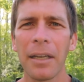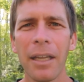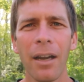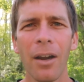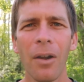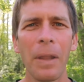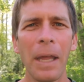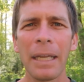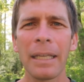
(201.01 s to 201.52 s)

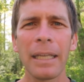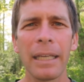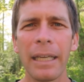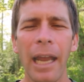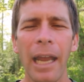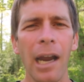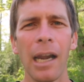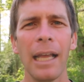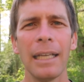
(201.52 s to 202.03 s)
You know, they
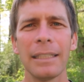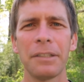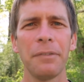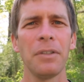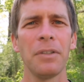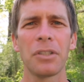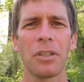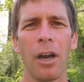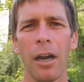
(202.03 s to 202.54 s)
could care less
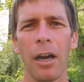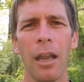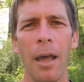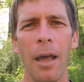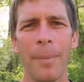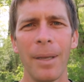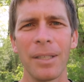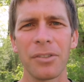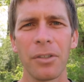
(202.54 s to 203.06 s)
if you start a
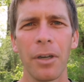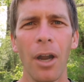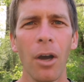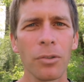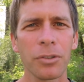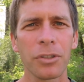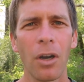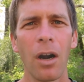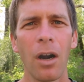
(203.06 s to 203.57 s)
line business or
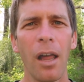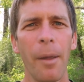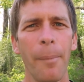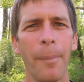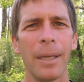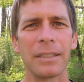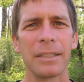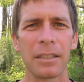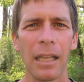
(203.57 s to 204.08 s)
don't start a
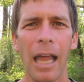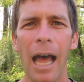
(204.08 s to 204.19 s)
line business.